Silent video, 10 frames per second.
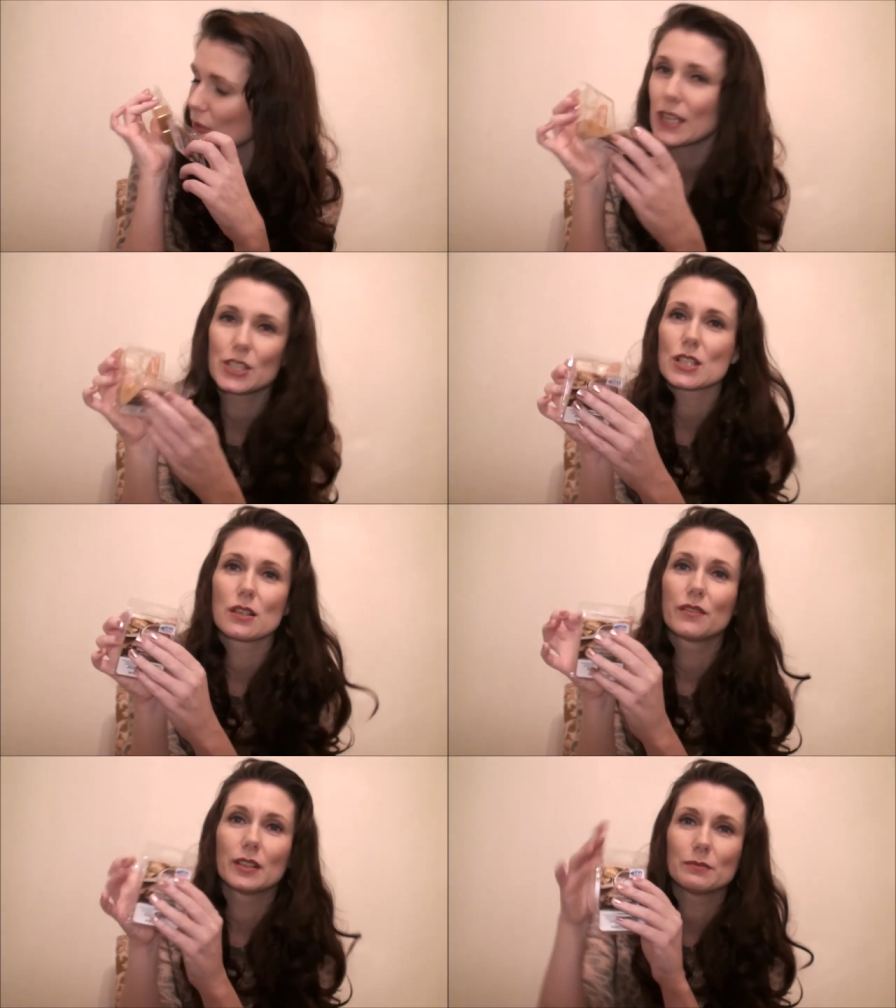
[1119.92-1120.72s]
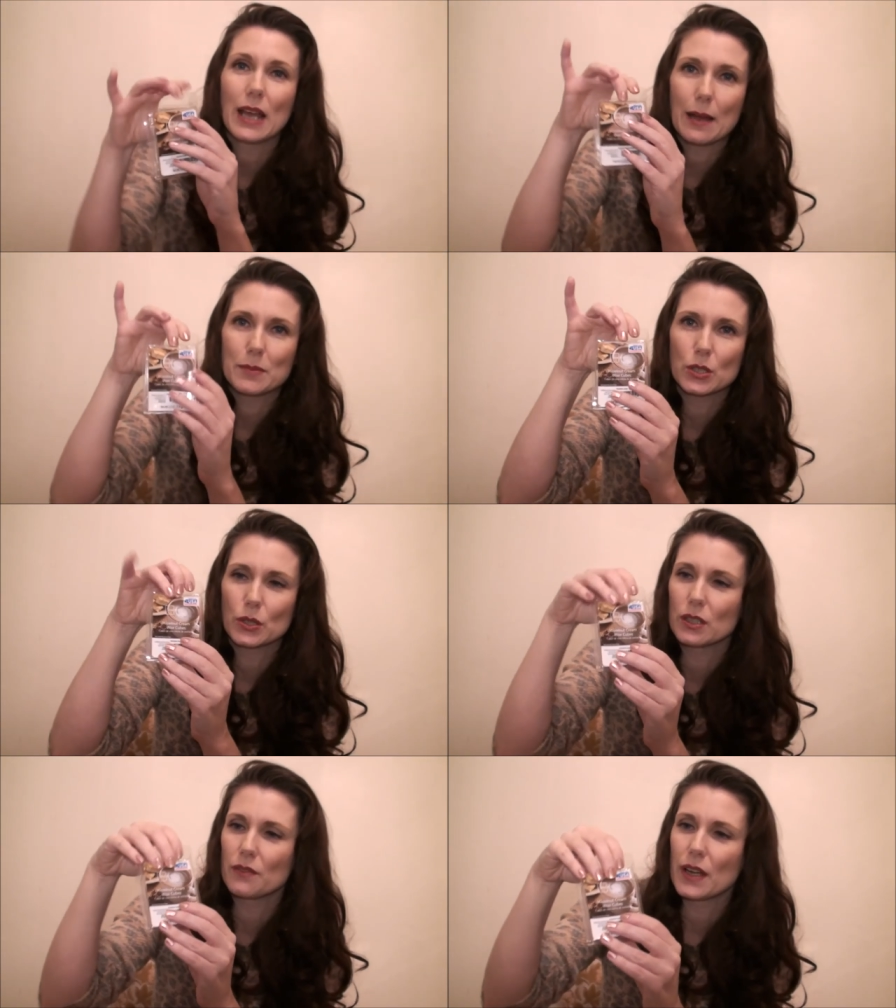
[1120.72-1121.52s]
I just love it.
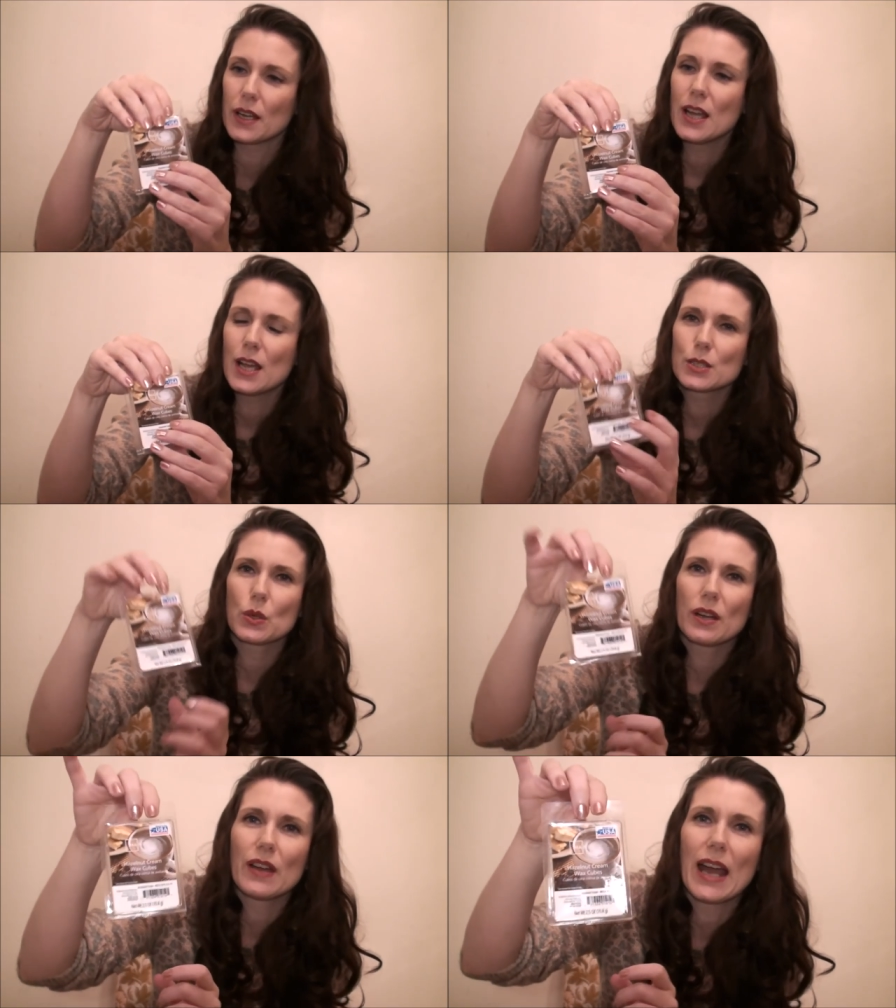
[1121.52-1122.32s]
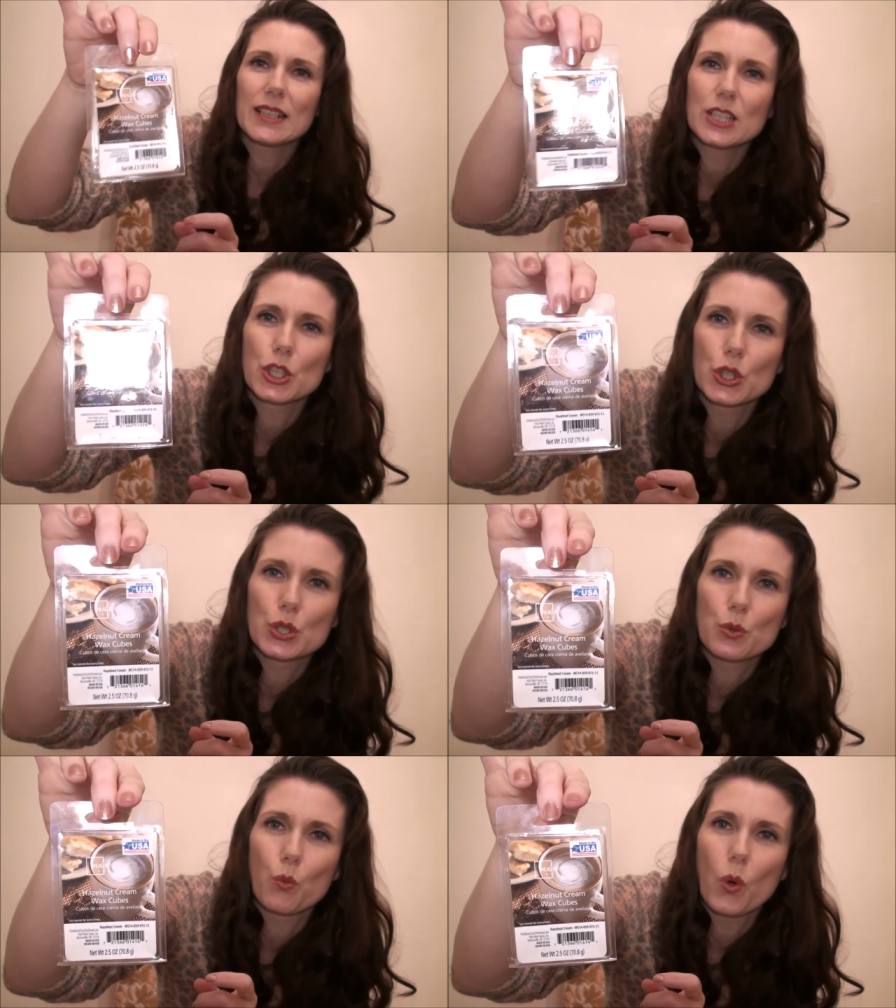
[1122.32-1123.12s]
Absolutely love it. So if I had to
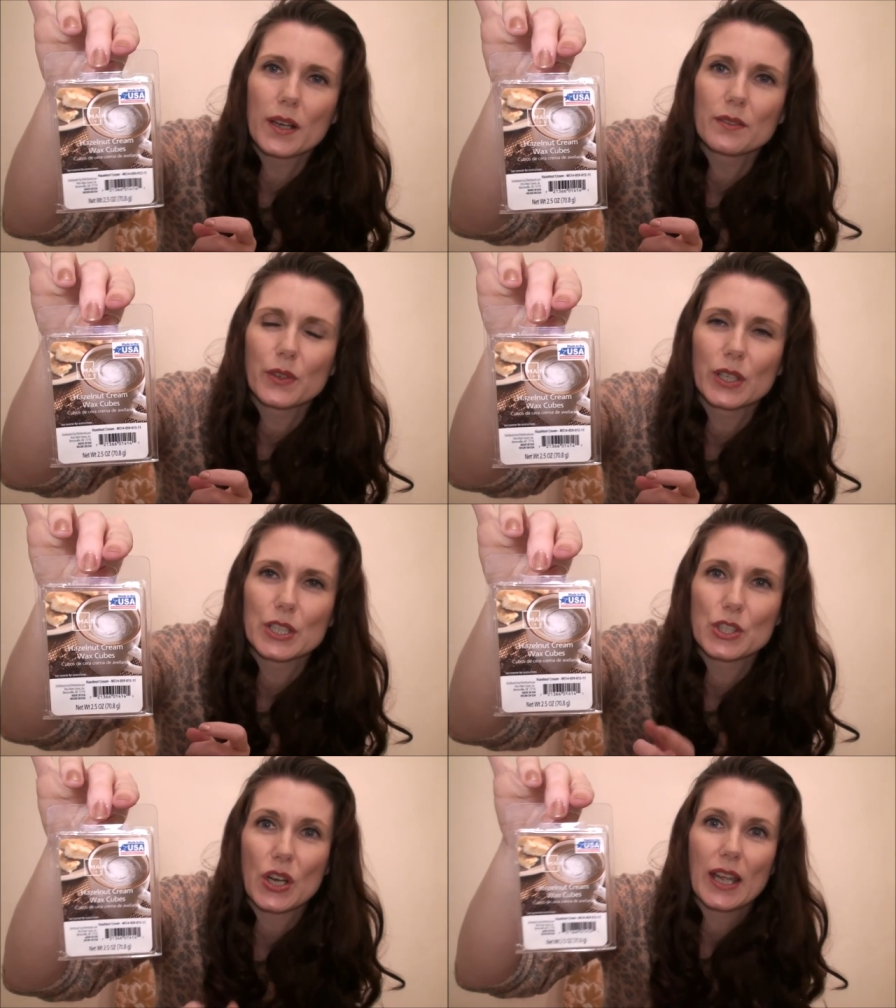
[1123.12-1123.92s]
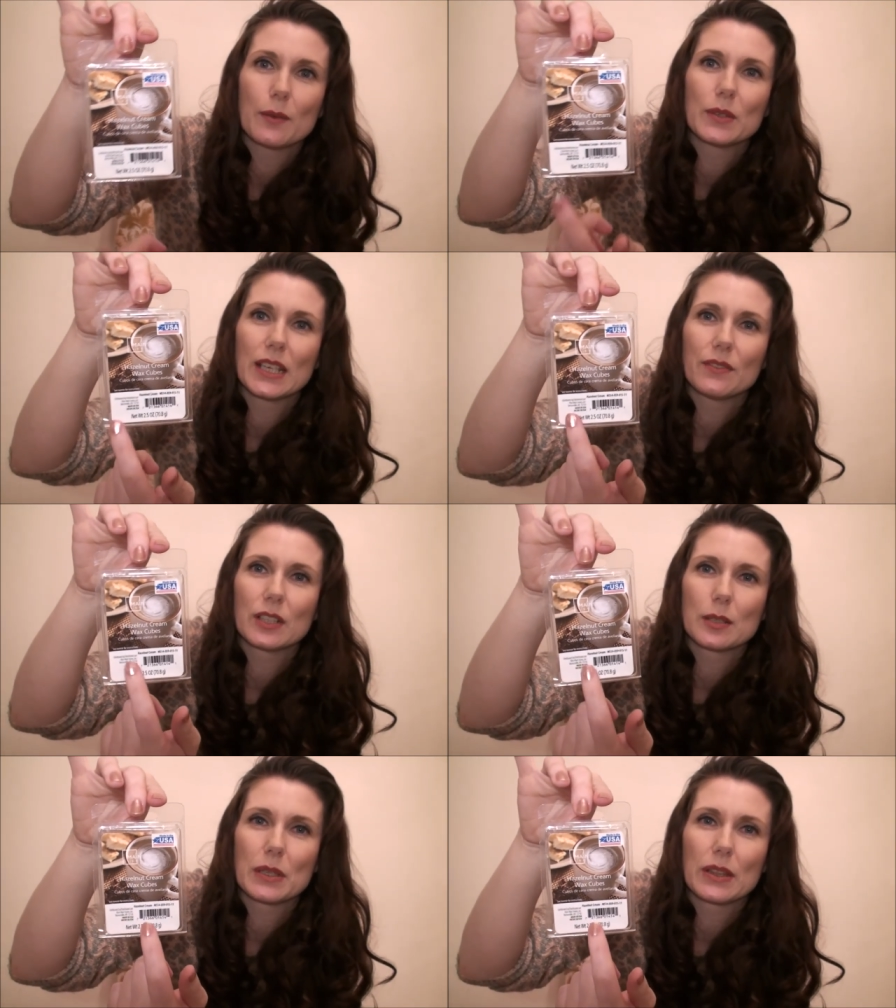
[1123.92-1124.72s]
choose one for you to try, it would
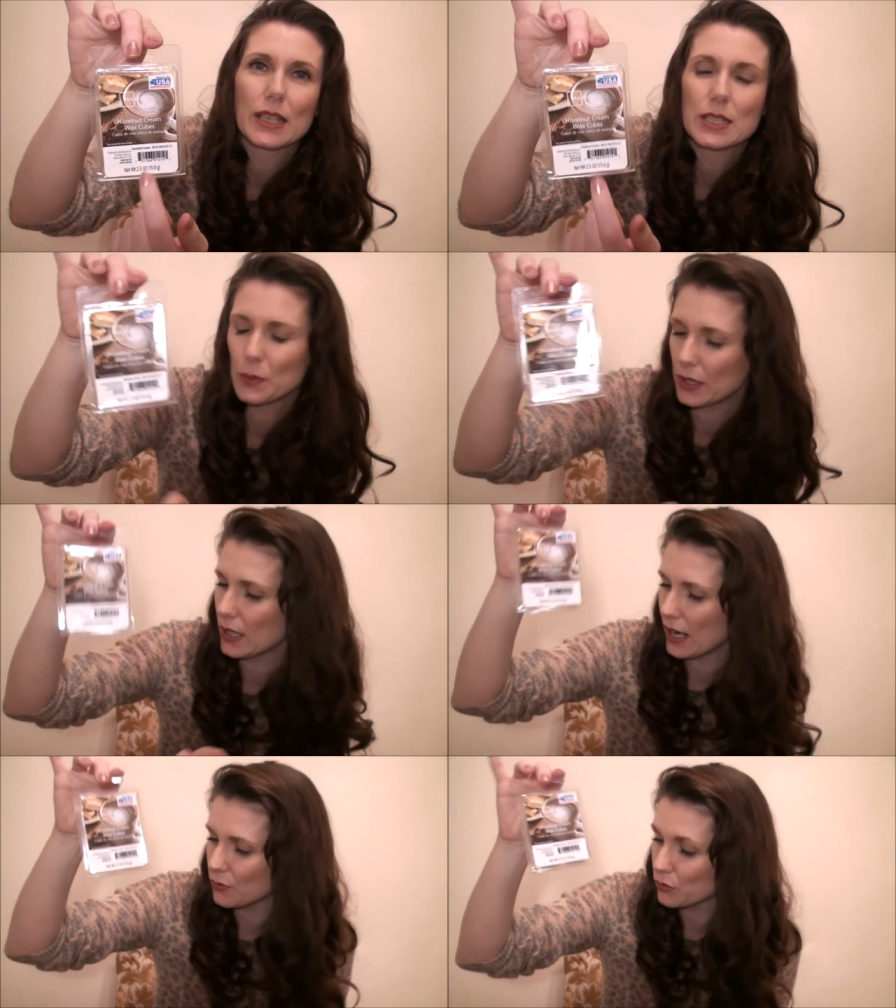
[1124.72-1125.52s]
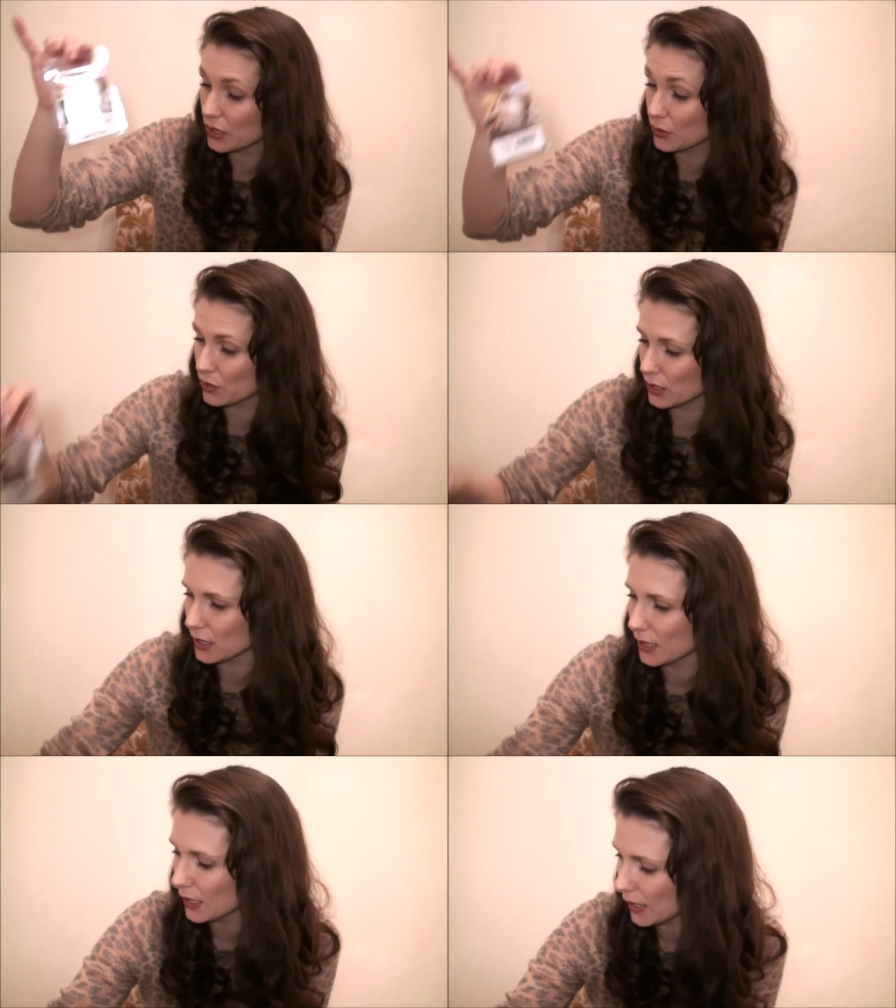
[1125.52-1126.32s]
definitely be this one. I really, really
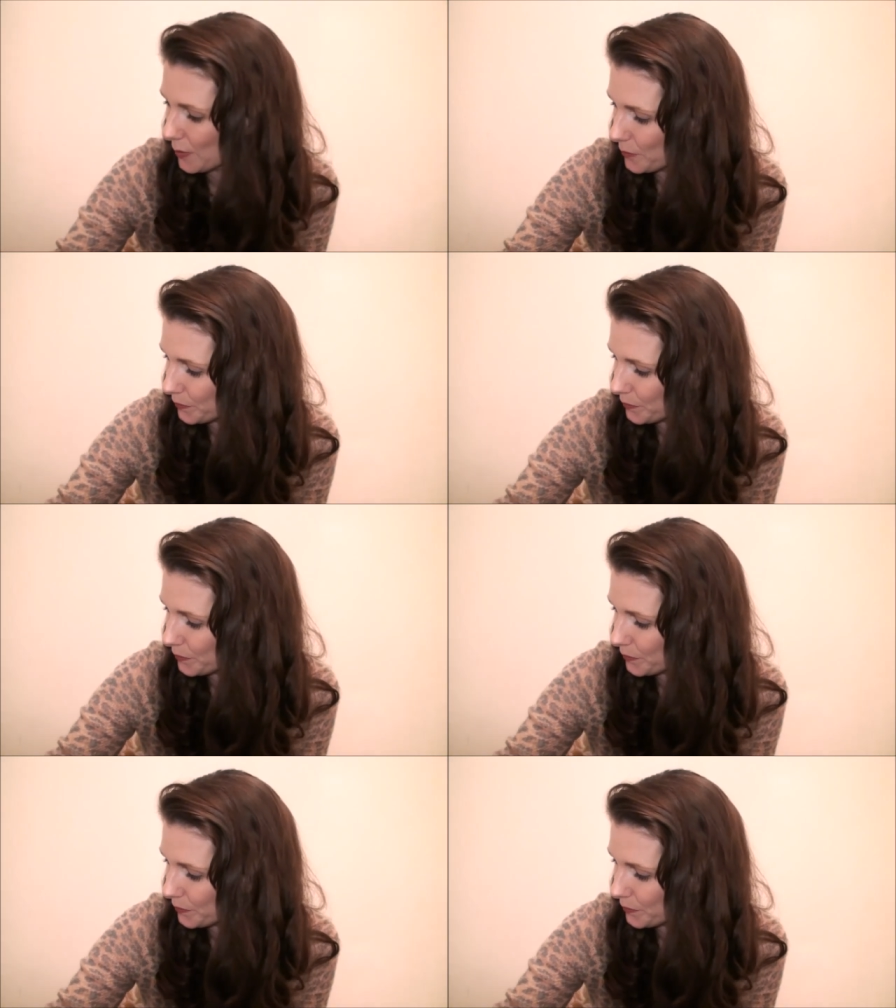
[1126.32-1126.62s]
like it.